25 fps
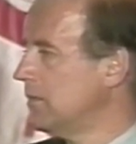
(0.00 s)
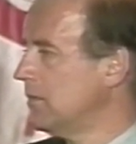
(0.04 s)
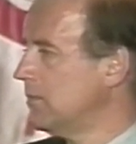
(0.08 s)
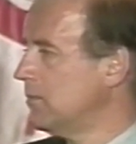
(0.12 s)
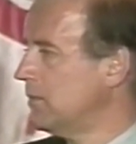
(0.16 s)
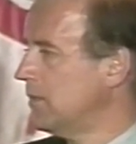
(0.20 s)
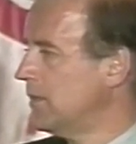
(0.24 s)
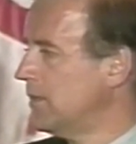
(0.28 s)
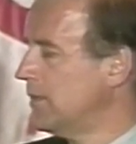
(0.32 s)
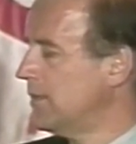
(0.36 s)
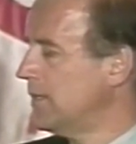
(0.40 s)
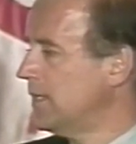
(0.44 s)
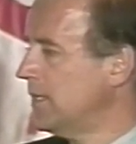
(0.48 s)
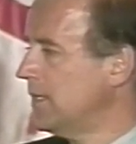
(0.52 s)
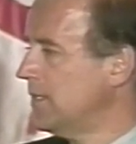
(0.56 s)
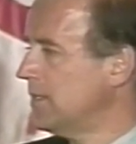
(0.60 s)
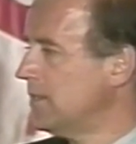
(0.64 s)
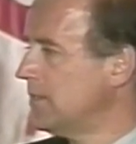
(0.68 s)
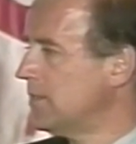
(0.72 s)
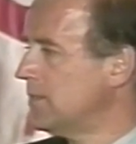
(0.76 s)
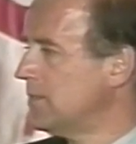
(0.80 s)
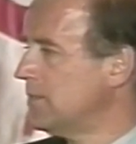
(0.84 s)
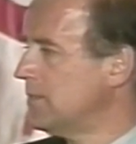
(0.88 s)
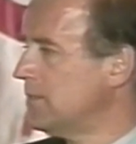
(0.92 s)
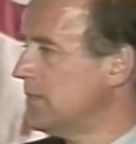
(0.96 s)
with these
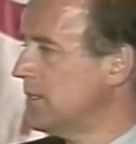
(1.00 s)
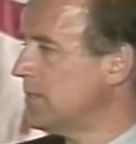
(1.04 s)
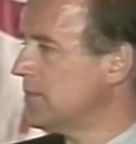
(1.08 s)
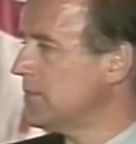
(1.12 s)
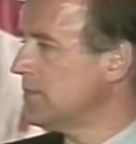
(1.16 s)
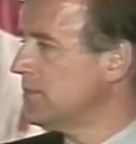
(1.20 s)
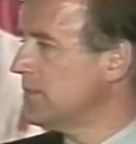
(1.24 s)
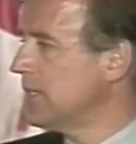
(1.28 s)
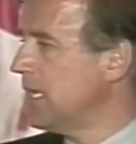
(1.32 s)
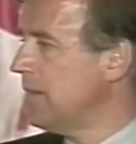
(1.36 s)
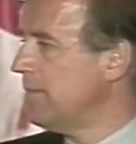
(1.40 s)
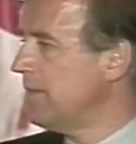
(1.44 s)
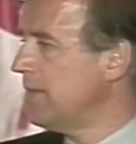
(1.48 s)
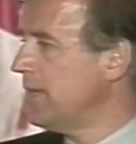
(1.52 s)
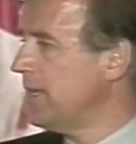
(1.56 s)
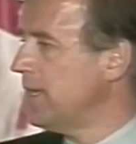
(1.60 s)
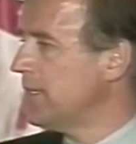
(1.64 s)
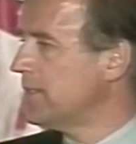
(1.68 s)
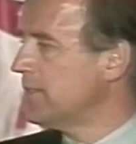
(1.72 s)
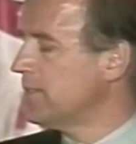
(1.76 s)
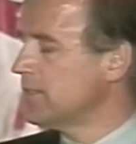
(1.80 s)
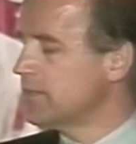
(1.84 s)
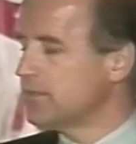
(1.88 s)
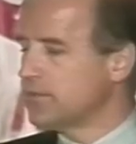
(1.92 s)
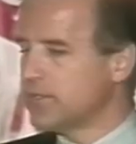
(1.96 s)
judicial
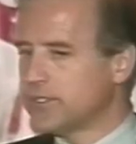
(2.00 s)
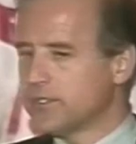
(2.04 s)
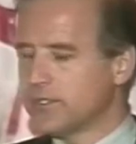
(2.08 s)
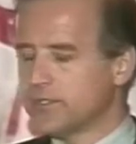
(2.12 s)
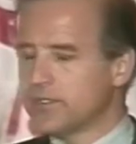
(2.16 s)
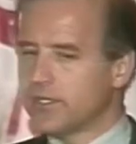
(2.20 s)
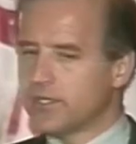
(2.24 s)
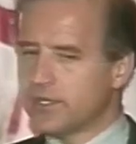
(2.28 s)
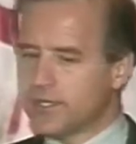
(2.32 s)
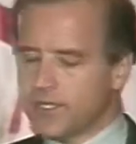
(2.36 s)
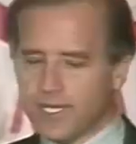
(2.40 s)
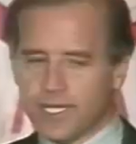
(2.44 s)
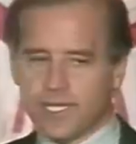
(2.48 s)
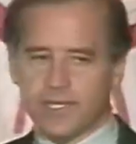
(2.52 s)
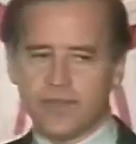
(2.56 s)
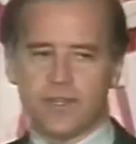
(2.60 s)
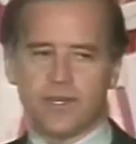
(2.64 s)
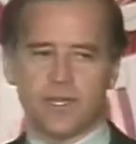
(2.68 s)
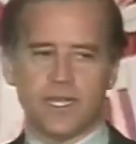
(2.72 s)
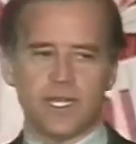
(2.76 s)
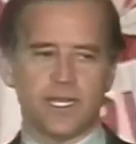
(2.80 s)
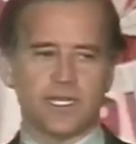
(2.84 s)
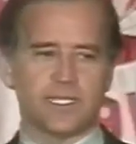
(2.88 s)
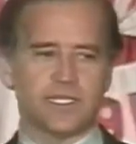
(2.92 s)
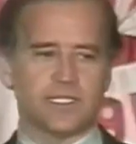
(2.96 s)
nominations, which are the thing that
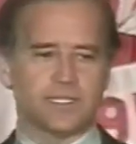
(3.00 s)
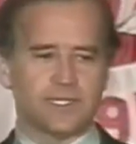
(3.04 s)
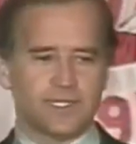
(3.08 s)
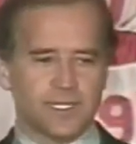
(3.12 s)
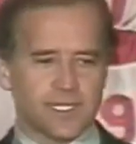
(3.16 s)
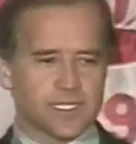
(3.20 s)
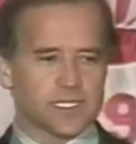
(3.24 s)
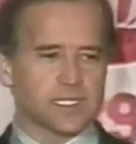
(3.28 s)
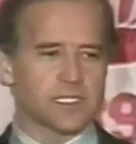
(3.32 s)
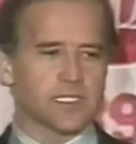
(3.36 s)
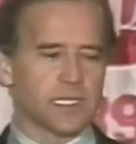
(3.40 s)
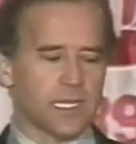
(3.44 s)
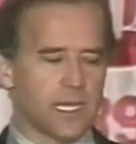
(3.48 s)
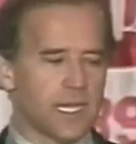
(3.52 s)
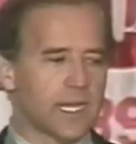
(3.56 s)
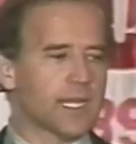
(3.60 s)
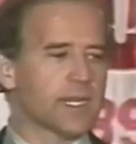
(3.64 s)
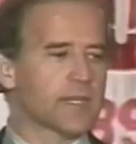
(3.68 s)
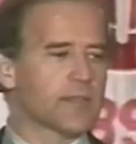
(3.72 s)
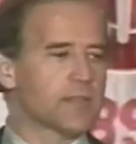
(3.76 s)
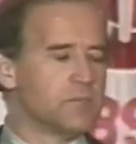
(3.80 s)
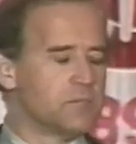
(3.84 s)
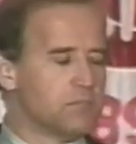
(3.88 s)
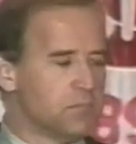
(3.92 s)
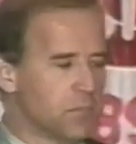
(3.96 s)
I dislike
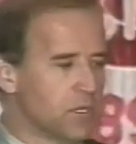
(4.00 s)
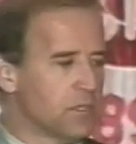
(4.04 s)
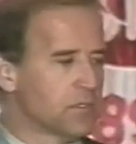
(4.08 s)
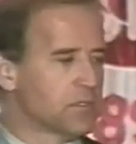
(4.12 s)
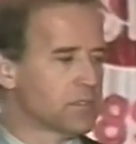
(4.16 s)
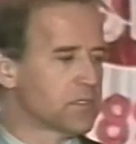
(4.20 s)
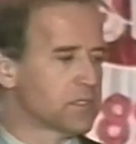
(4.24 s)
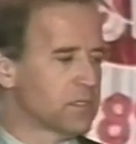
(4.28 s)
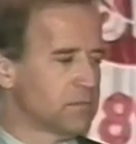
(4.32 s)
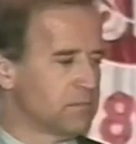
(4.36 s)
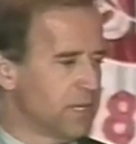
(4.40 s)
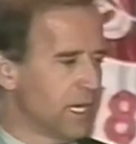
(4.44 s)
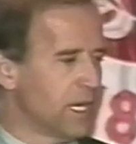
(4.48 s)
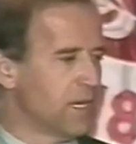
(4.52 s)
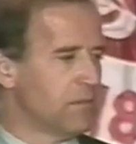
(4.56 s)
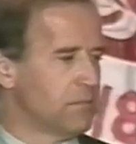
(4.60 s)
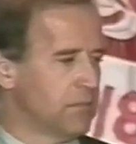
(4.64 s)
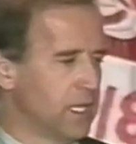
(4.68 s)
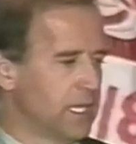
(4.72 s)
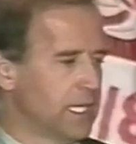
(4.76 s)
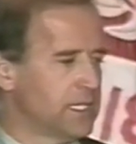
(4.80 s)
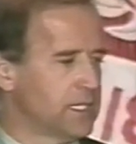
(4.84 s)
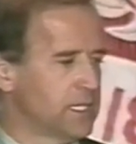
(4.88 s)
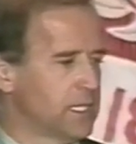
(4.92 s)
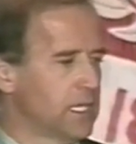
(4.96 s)
the most about
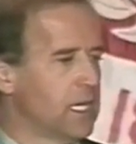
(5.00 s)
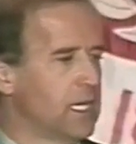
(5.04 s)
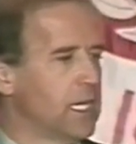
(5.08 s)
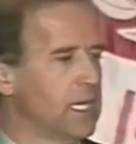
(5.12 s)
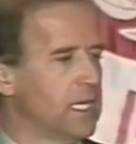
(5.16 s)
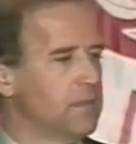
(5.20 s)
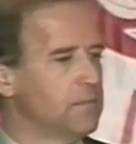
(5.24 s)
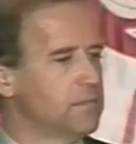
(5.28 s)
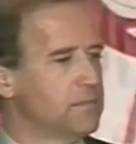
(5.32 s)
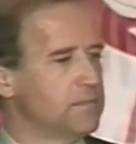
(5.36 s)
my job.